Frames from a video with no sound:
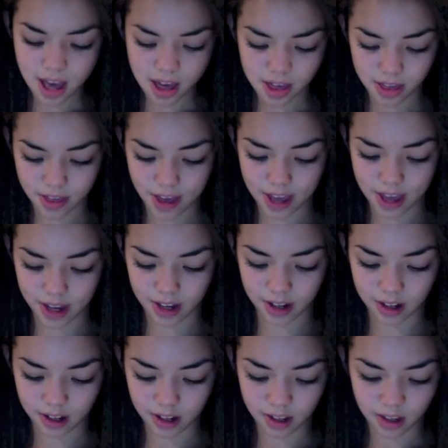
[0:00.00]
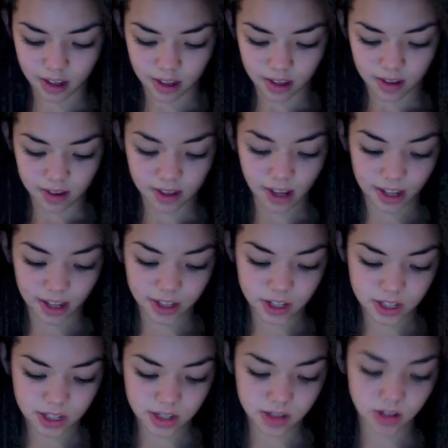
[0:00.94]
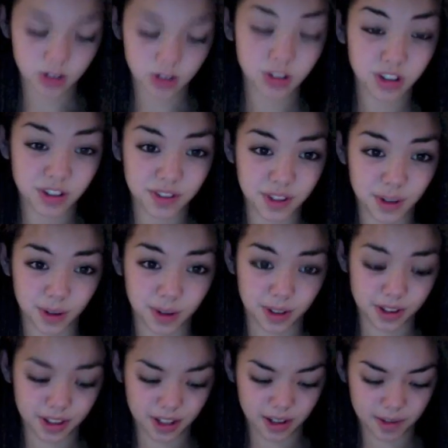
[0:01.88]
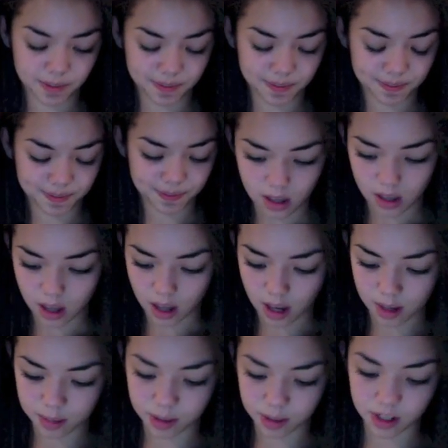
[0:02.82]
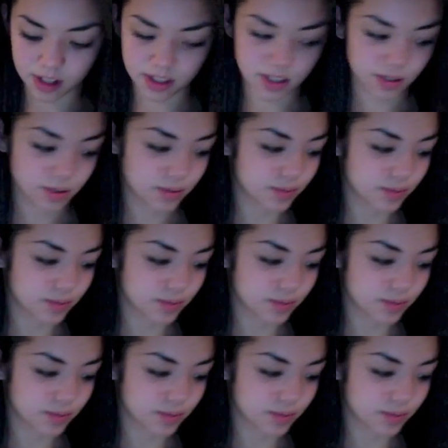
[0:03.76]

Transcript: then yeah, just hook a few on there. I'm going to do